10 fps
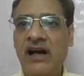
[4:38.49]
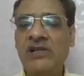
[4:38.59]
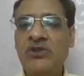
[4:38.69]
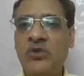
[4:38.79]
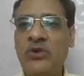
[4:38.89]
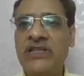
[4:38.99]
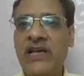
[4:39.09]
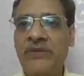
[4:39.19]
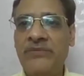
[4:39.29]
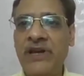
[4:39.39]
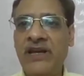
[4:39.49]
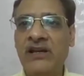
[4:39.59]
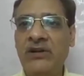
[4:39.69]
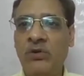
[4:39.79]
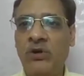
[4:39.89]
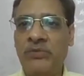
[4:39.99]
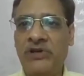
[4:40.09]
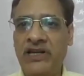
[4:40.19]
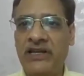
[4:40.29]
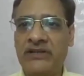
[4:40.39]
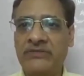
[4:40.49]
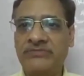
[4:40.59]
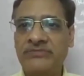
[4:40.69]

also known as African tulip tree,